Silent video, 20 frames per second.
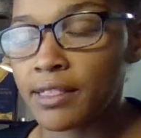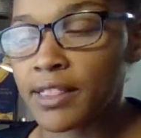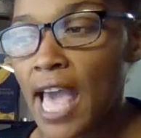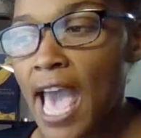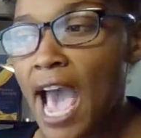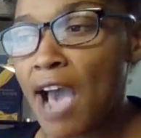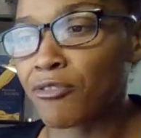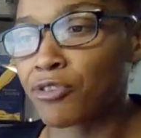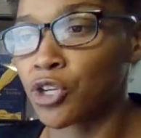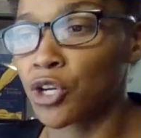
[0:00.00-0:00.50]

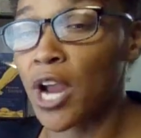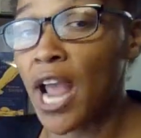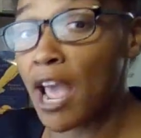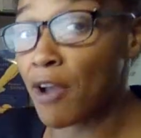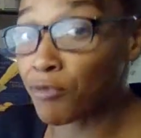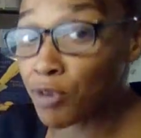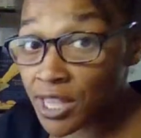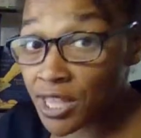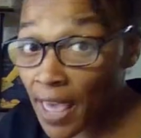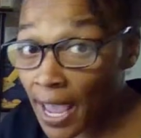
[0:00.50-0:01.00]
after
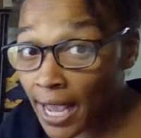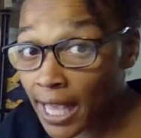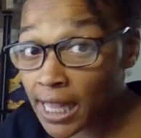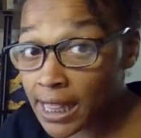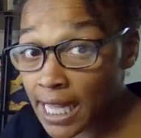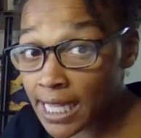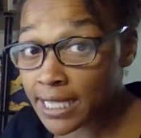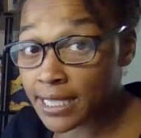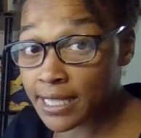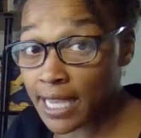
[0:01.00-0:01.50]

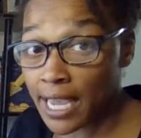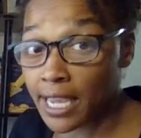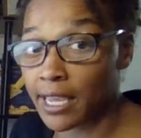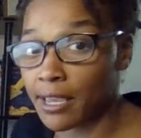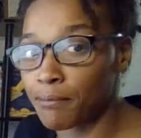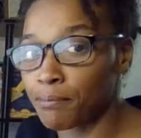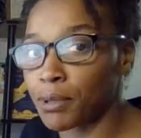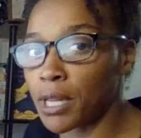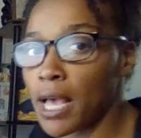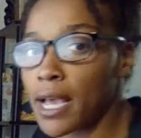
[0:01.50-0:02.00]
everything that's
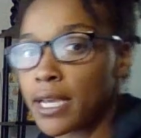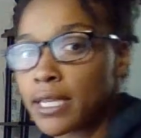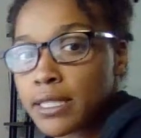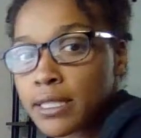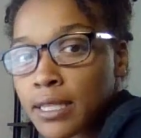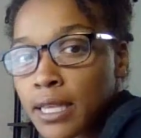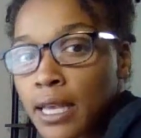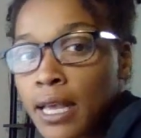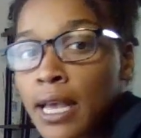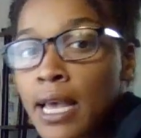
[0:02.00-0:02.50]
taken
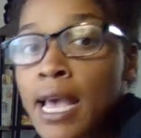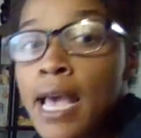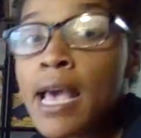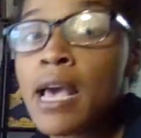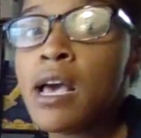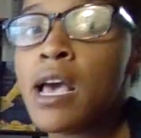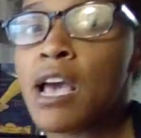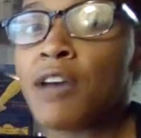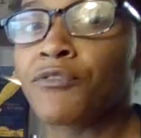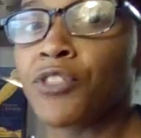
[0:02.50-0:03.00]
place,
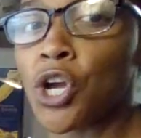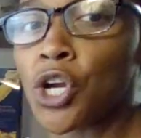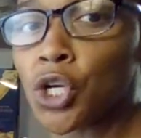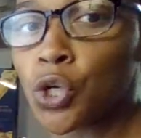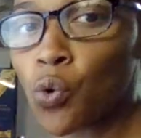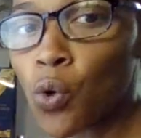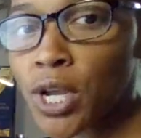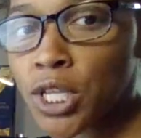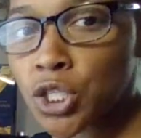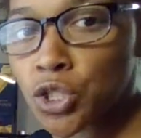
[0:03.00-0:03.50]
if
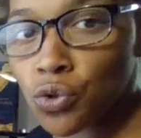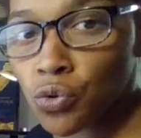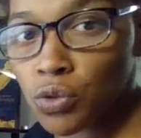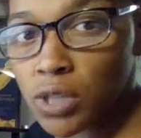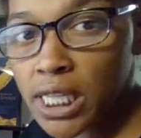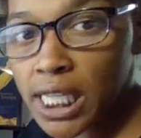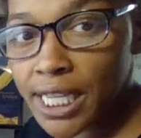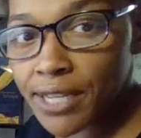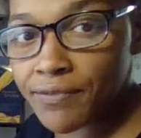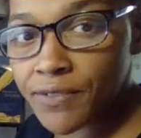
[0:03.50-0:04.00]
they're going to
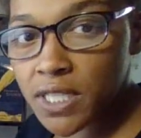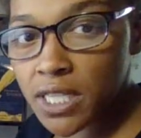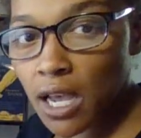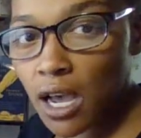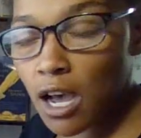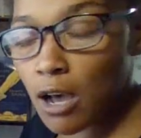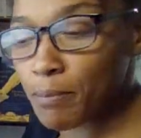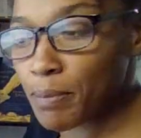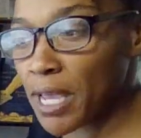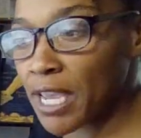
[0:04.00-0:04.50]
lift
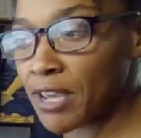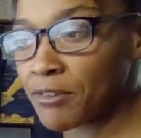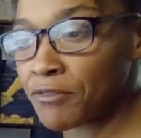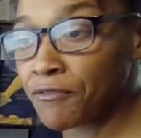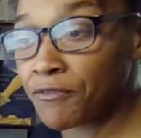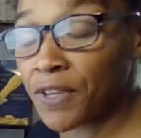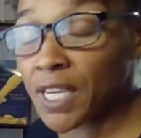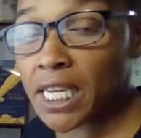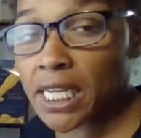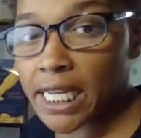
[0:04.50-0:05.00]
up and
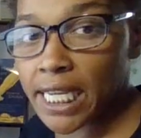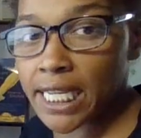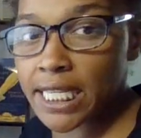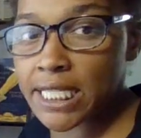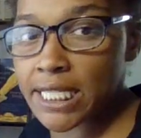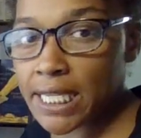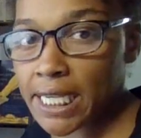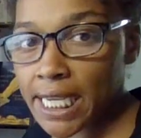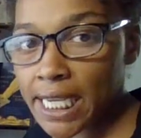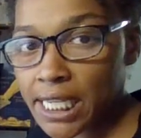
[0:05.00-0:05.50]
feed
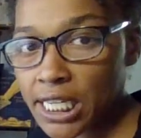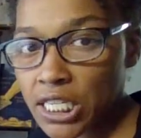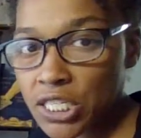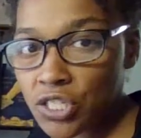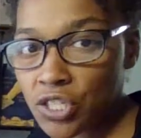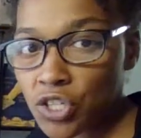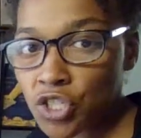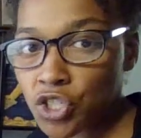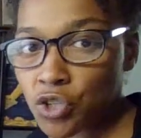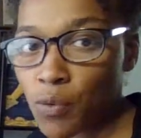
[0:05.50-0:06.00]
into any
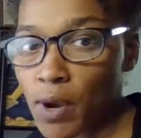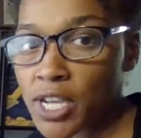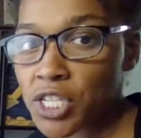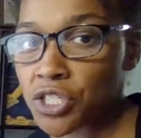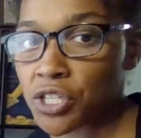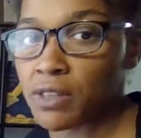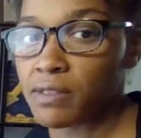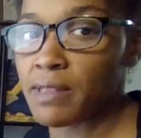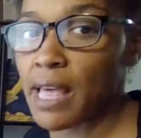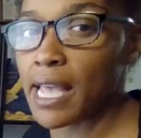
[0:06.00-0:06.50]

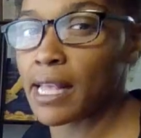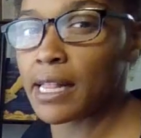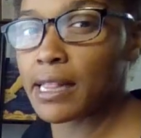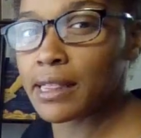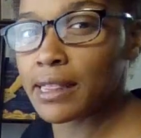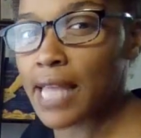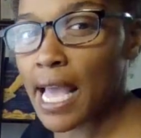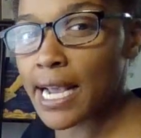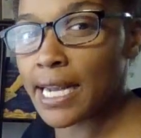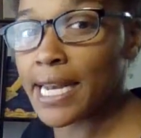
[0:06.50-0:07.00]
situation,
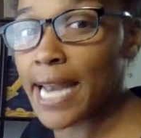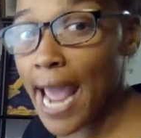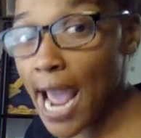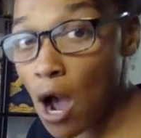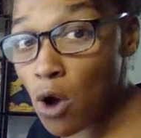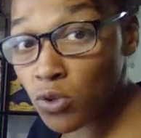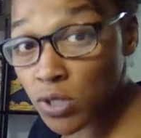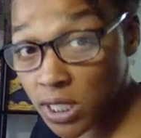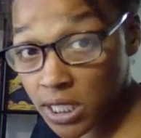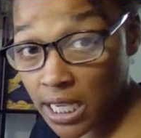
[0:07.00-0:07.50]
they
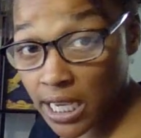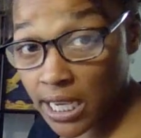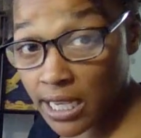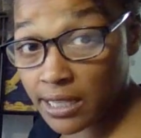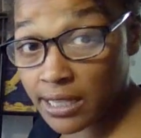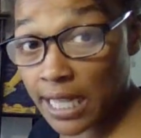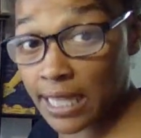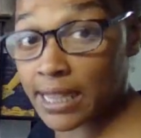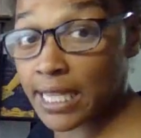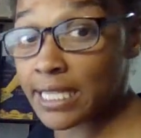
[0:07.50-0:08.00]
now see
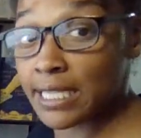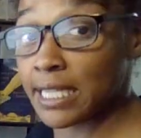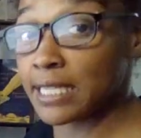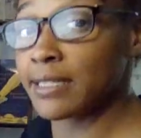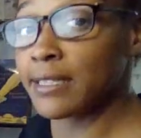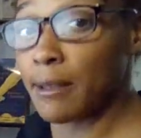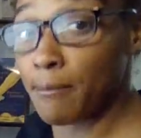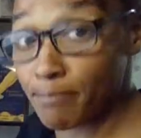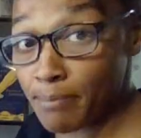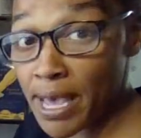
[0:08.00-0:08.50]
that this
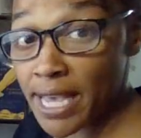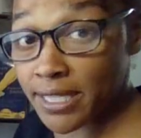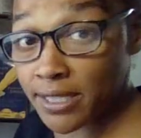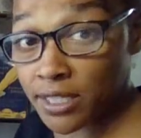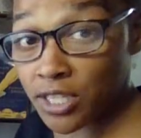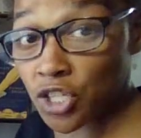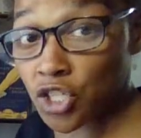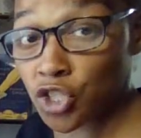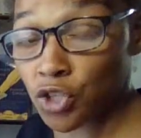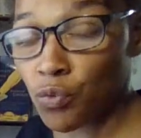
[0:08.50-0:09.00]
is the best
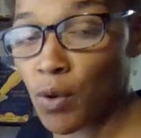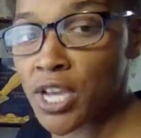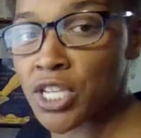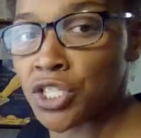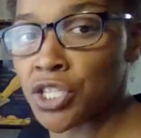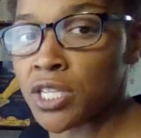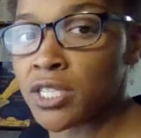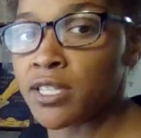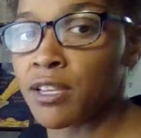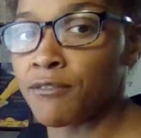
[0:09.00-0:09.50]

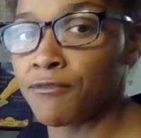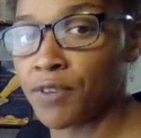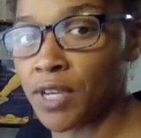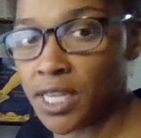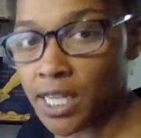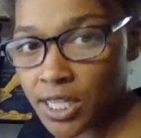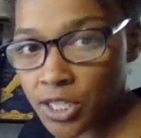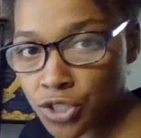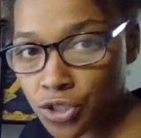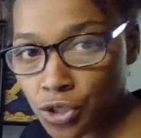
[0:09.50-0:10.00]
situation to
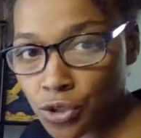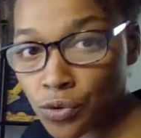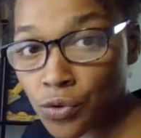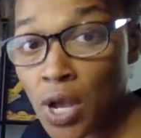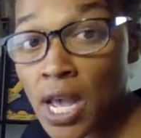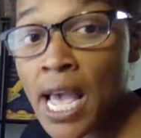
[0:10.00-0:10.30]
feed into.